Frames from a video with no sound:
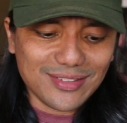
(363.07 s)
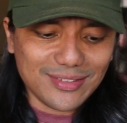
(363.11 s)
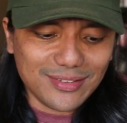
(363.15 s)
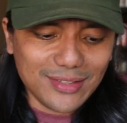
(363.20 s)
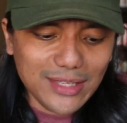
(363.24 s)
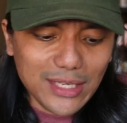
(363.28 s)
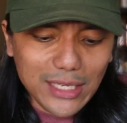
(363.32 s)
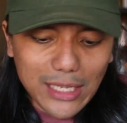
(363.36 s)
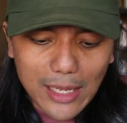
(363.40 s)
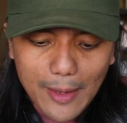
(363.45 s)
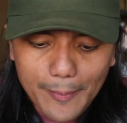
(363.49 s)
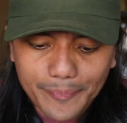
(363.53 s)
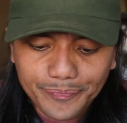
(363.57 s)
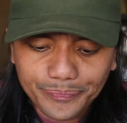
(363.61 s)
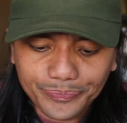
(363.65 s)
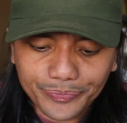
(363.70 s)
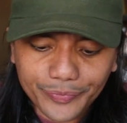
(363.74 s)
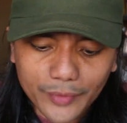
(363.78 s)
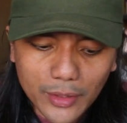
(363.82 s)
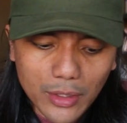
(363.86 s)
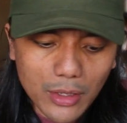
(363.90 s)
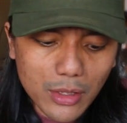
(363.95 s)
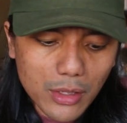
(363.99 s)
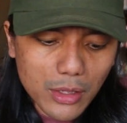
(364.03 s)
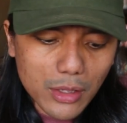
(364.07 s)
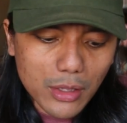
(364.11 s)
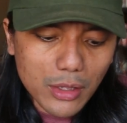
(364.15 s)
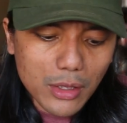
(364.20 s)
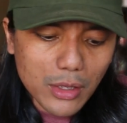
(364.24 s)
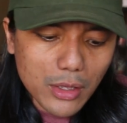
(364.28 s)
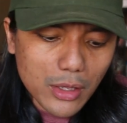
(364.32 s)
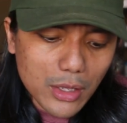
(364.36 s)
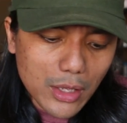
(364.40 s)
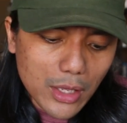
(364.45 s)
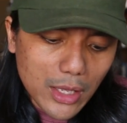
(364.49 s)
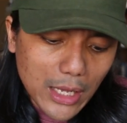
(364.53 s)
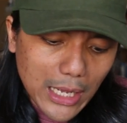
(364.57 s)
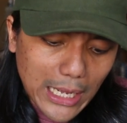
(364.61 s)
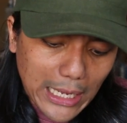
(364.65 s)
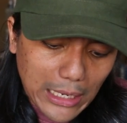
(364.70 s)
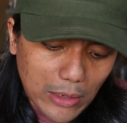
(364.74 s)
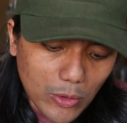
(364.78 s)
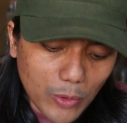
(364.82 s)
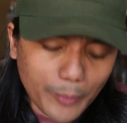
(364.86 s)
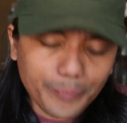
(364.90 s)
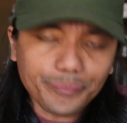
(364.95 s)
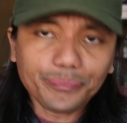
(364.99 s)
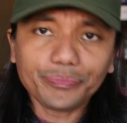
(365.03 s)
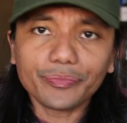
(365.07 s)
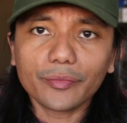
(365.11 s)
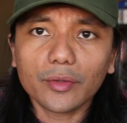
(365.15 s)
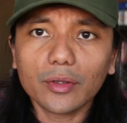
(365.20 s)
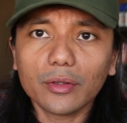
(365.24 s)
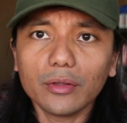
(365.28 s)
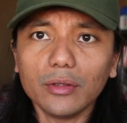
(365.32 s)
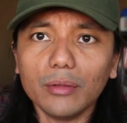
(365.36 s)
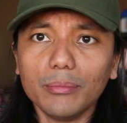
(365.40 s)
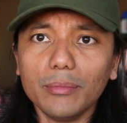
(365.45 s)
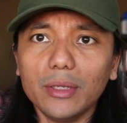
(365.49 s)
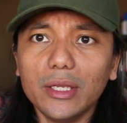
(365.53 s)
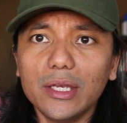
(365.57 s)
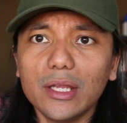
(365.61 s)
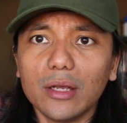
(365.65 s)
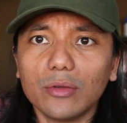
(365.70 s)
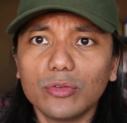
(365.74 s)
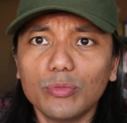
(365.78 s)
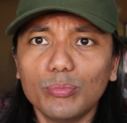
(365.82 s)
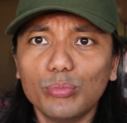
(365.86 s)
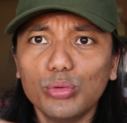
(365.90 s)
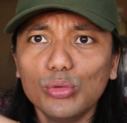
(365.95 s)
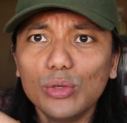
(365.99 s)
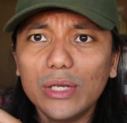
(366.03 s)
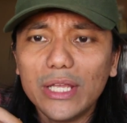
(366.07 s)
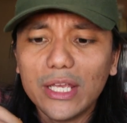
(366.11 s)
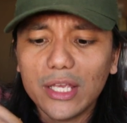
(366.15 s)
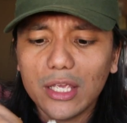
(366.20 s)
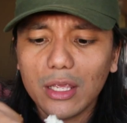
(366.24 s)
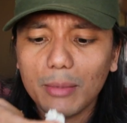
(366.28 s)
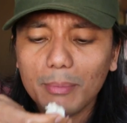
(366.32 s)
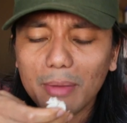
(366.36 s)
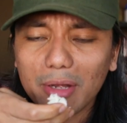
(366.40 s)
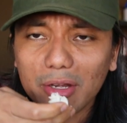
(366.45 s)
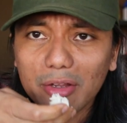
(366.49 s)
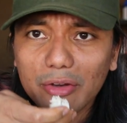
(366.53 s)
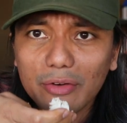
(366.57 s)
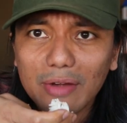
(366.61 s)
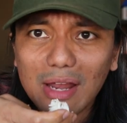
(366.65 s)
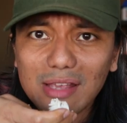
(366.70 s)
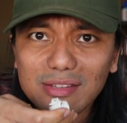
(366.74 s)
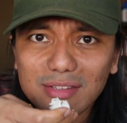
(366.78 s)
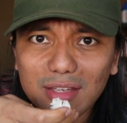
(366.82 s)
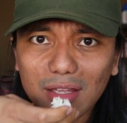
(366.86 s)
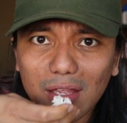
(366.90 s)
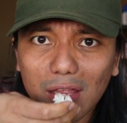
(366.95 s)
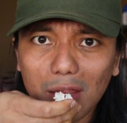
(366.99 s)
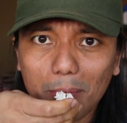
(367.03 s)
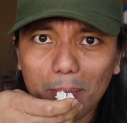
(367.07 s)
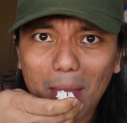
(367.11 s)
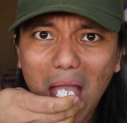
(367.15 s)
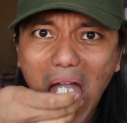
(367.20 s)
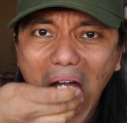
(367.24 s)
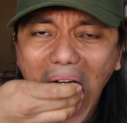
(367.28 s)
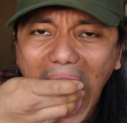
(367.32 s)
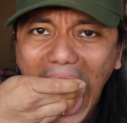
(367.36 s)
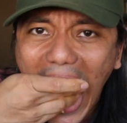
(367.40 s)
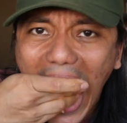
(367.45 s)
see how the media was bullying him and harassing him.